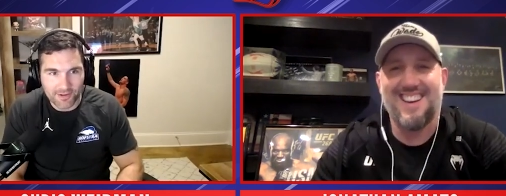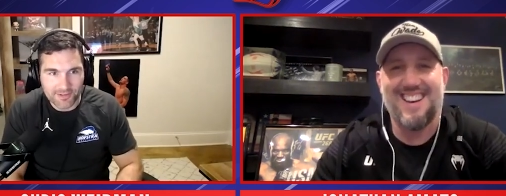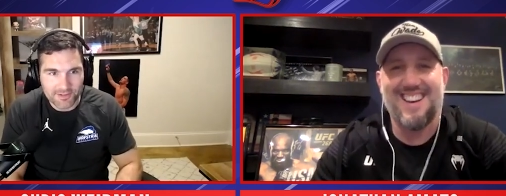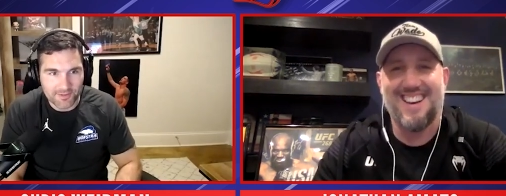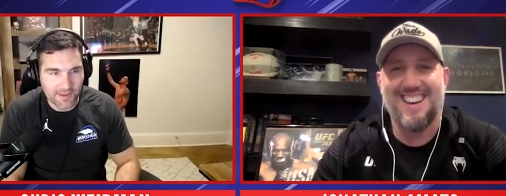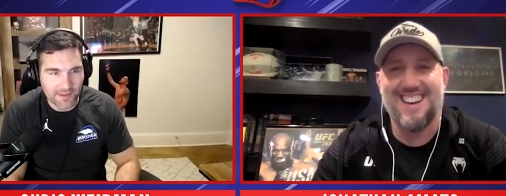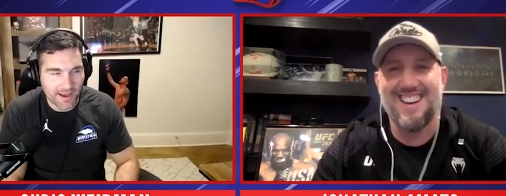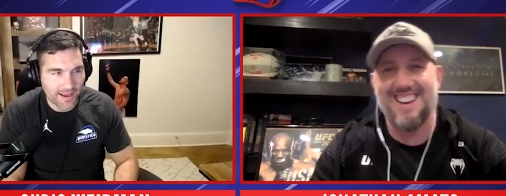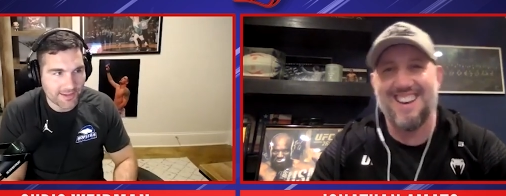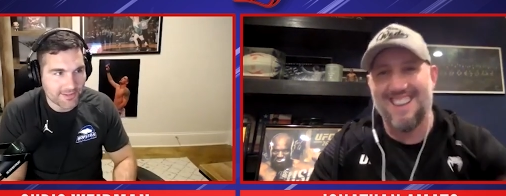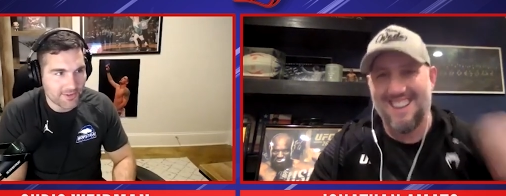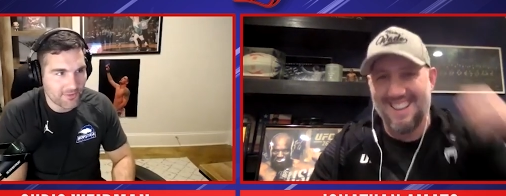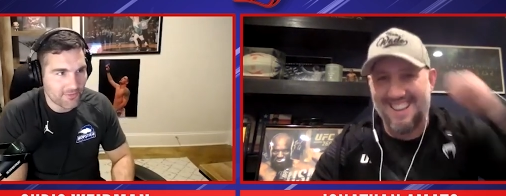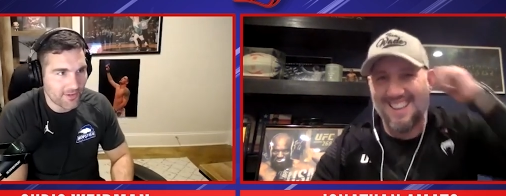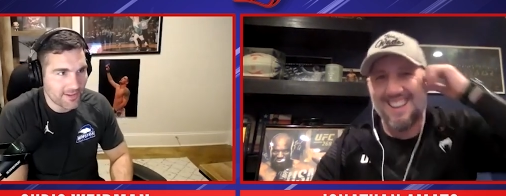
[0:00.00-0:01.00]
Speaker 1: the
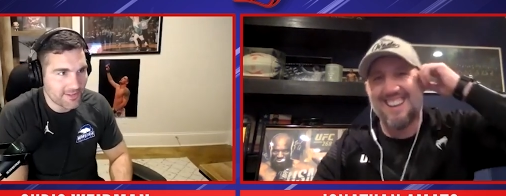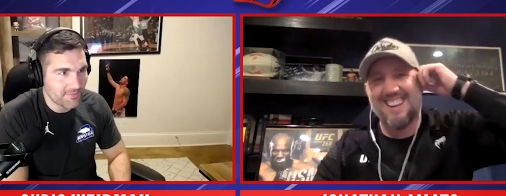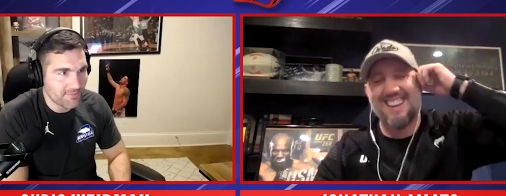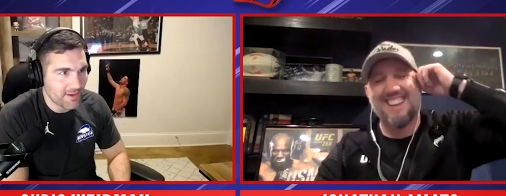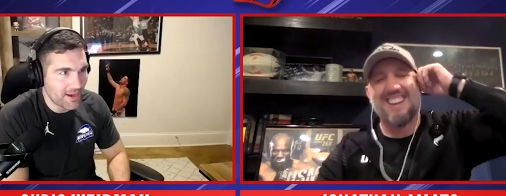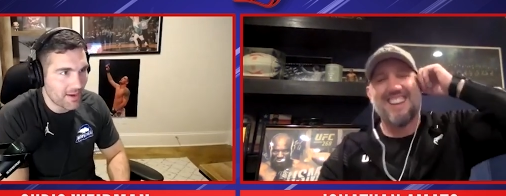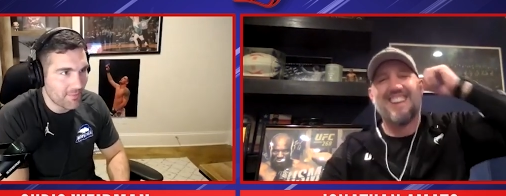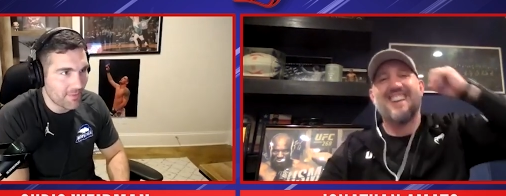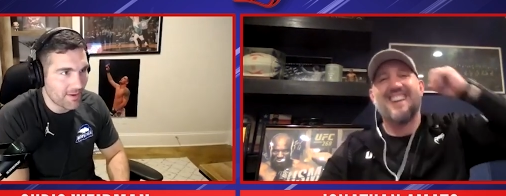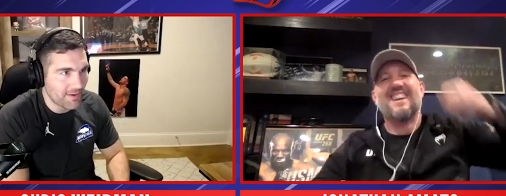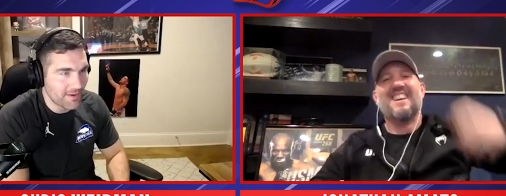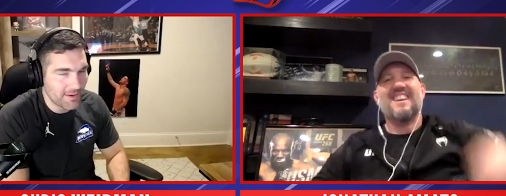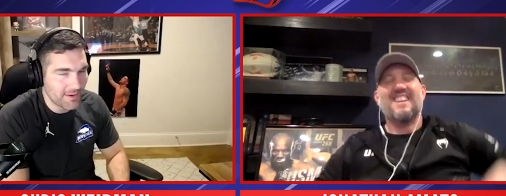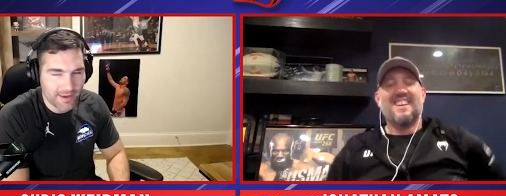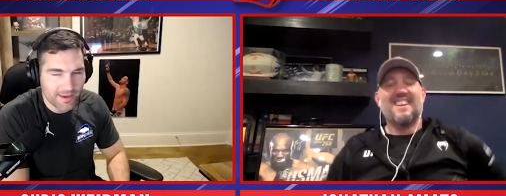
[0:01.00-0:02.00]
osteophytes behind my
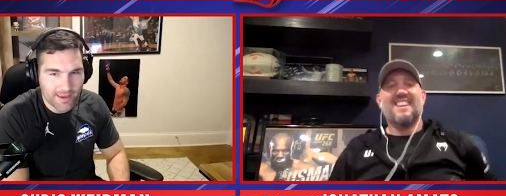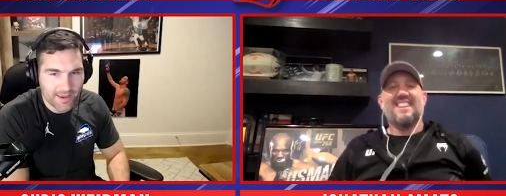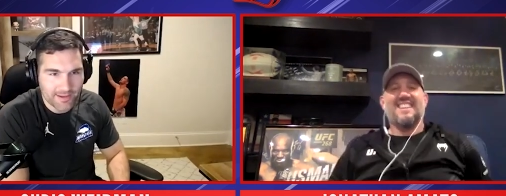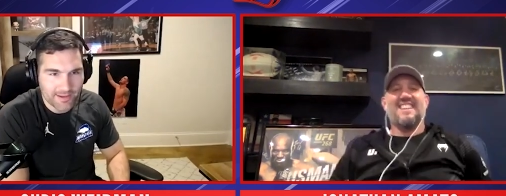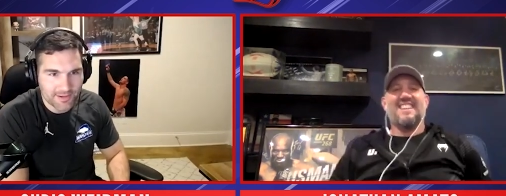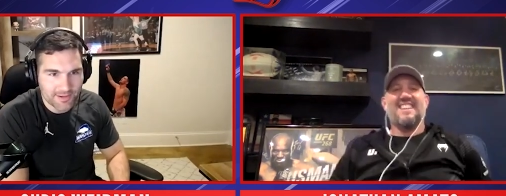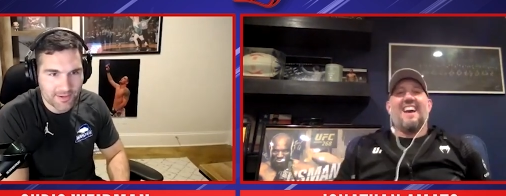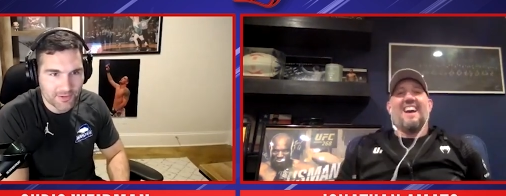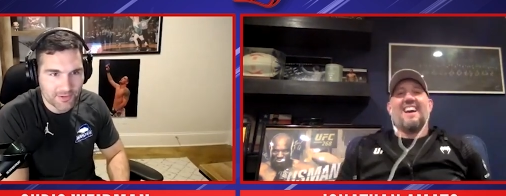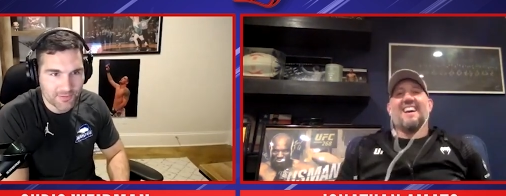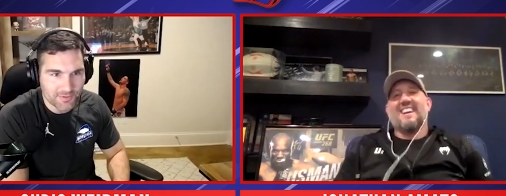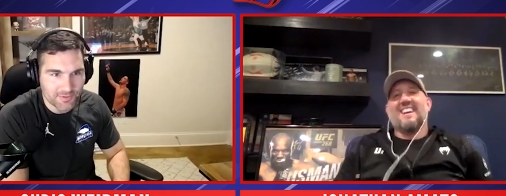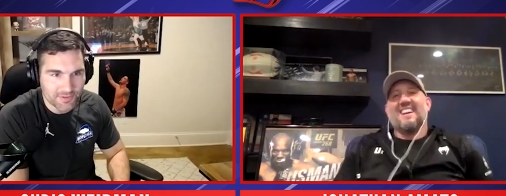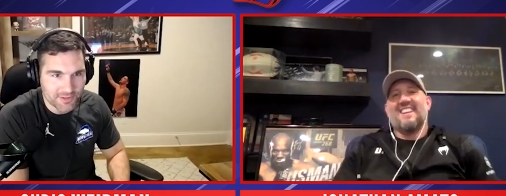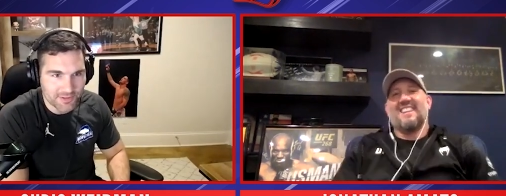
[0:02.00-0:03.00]
knee. I can't yeah. sit in those
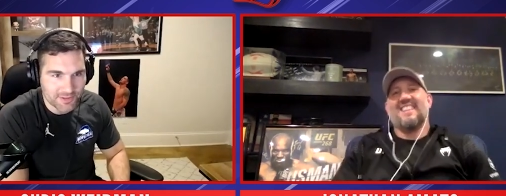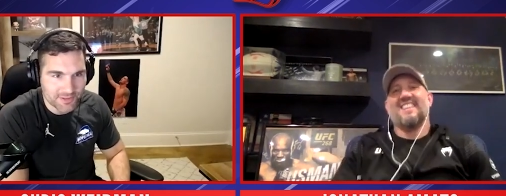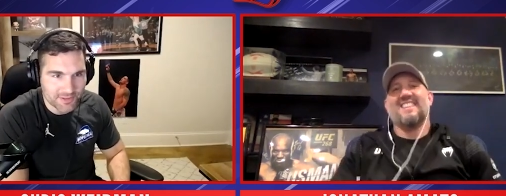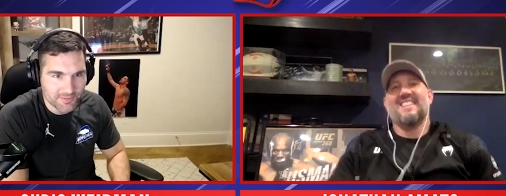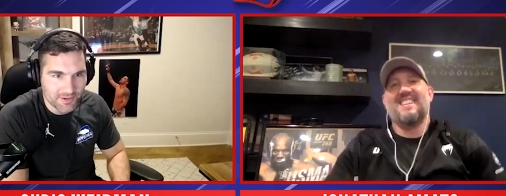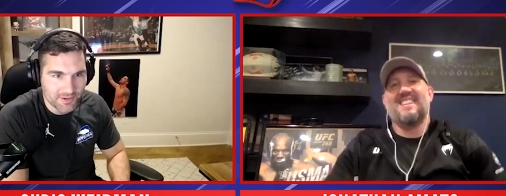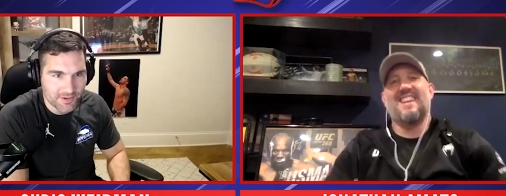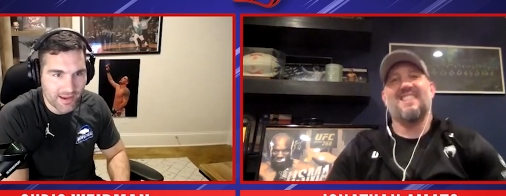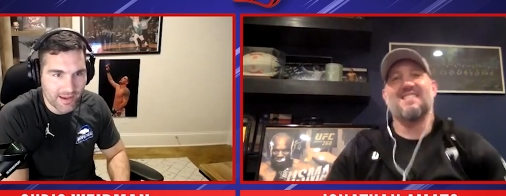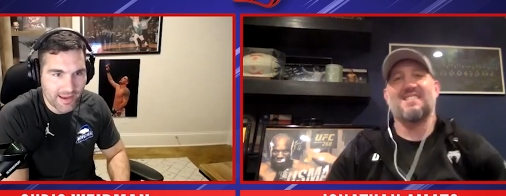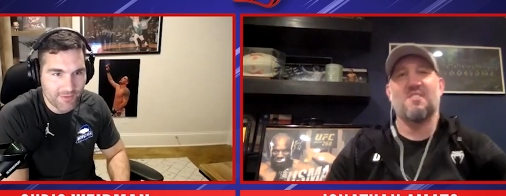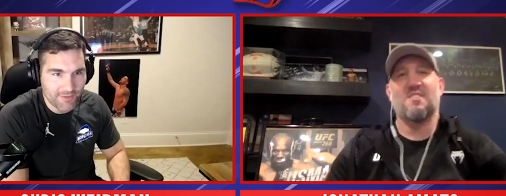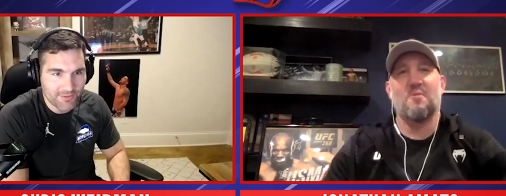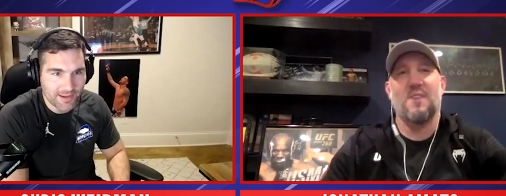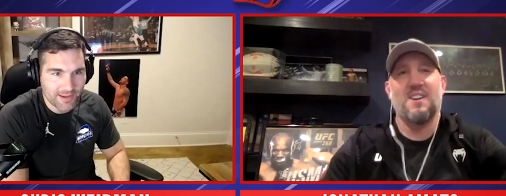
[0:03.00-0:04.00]
positions, bro. Yeah, I
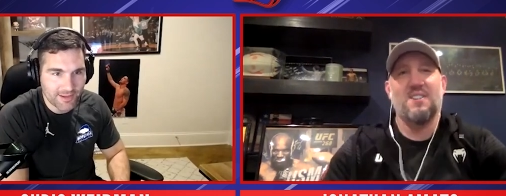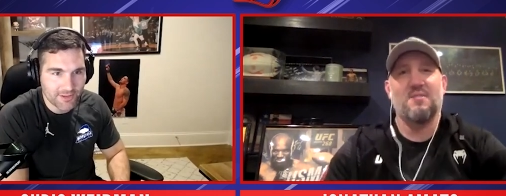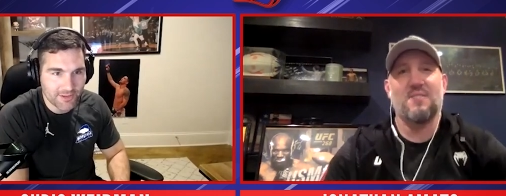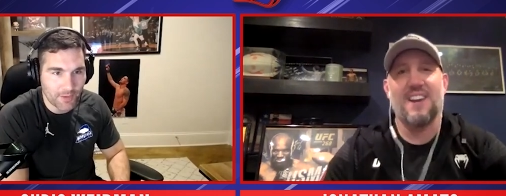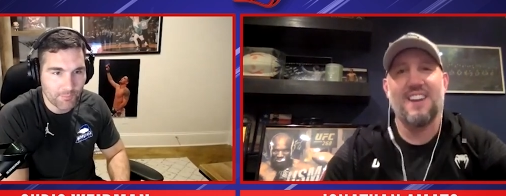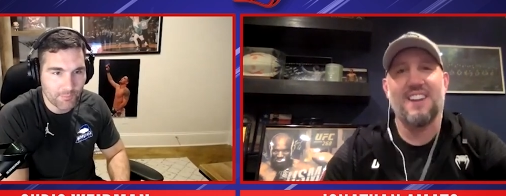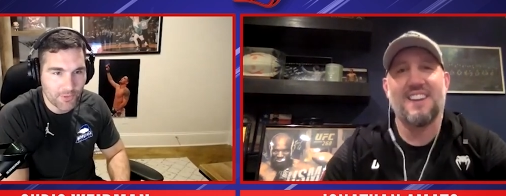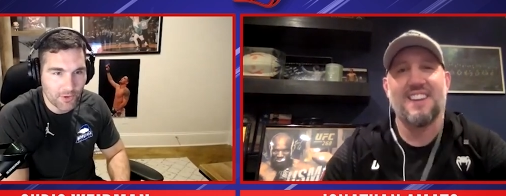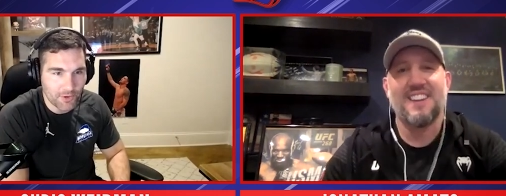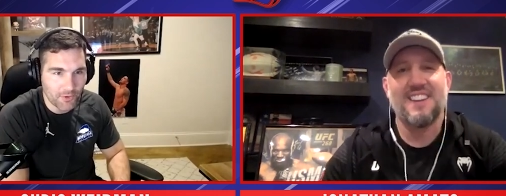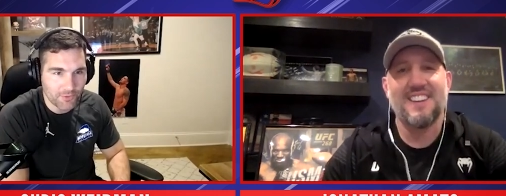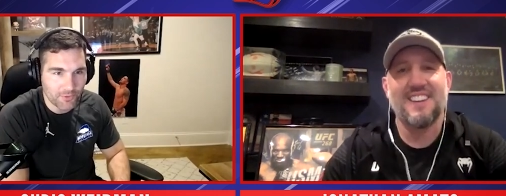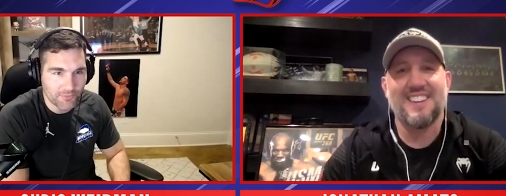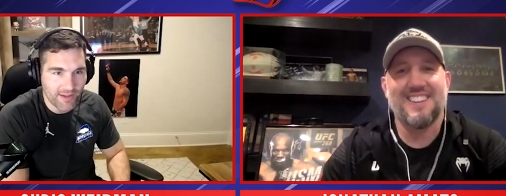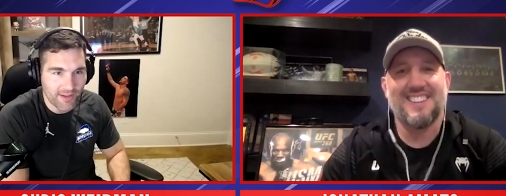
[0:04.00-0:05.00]
can't no even take a dump the
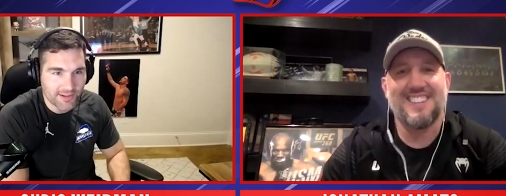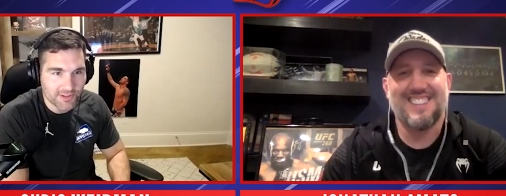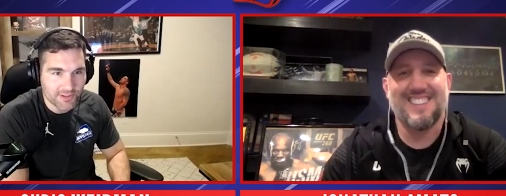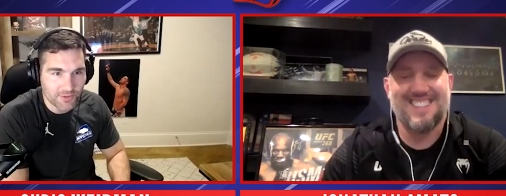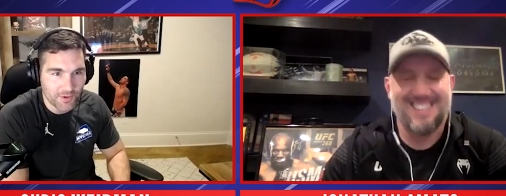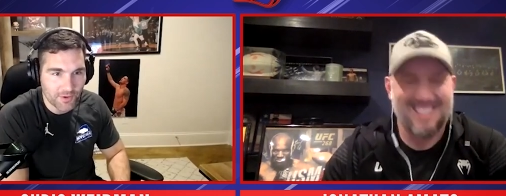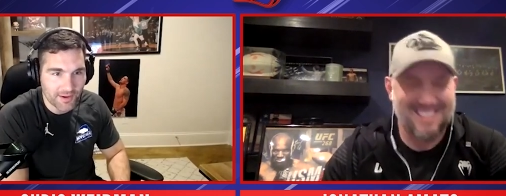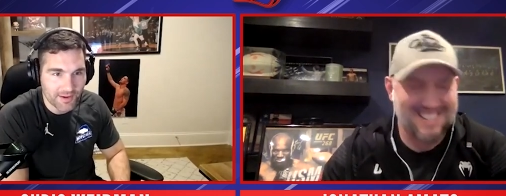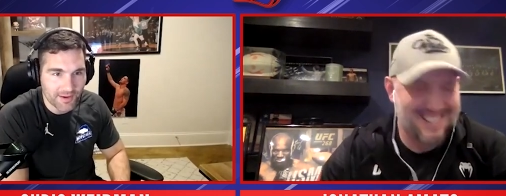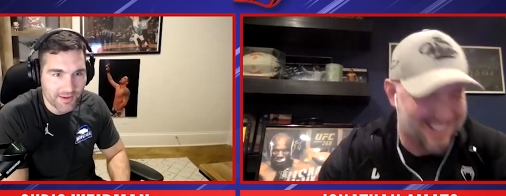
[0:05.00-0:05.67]
old fashioned way.